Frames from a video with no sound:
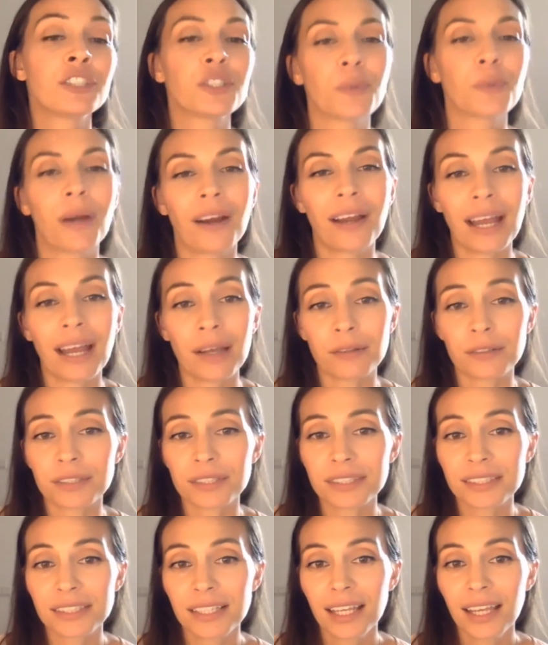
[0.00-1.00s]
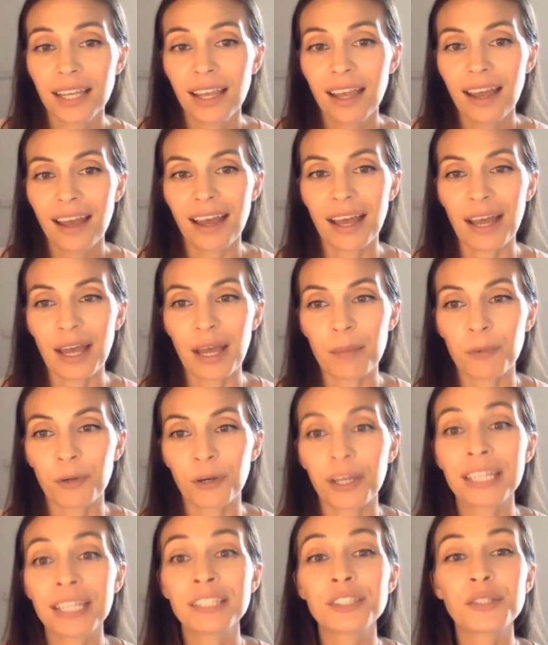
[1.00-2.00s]
our house, or
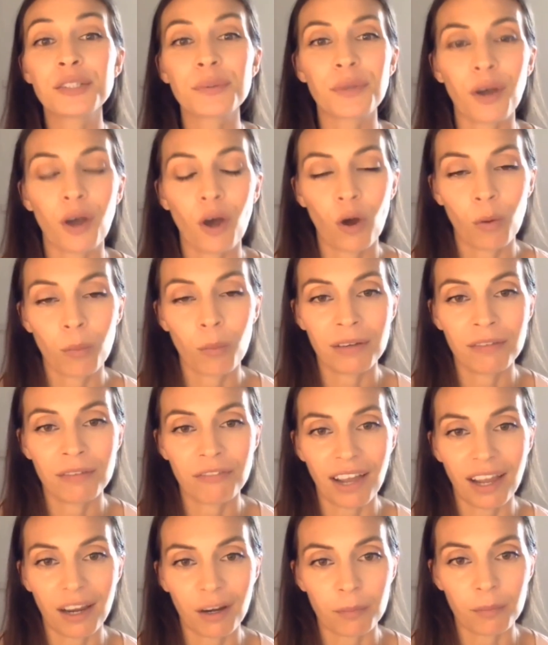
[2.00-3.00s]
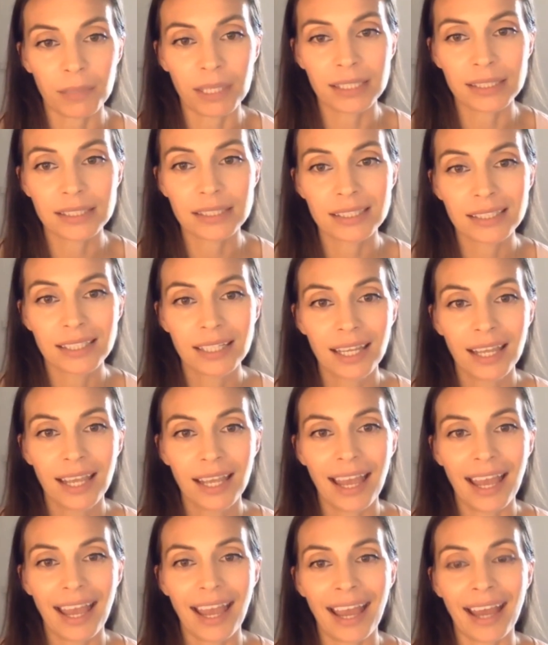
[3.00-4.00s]
into the home environment,
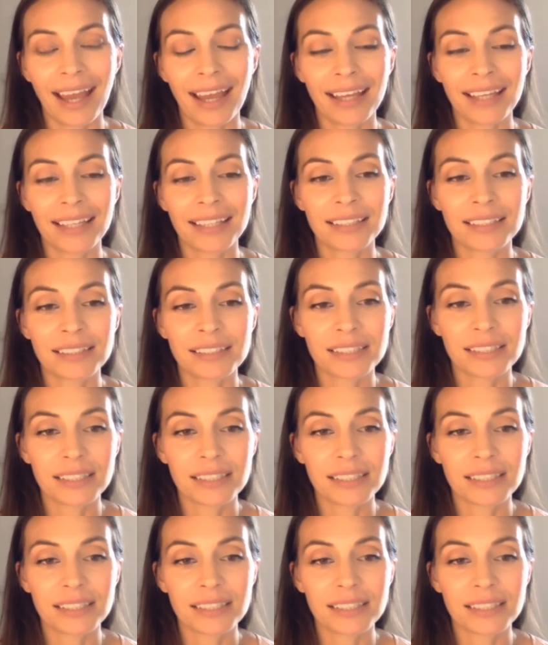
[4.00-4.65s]
and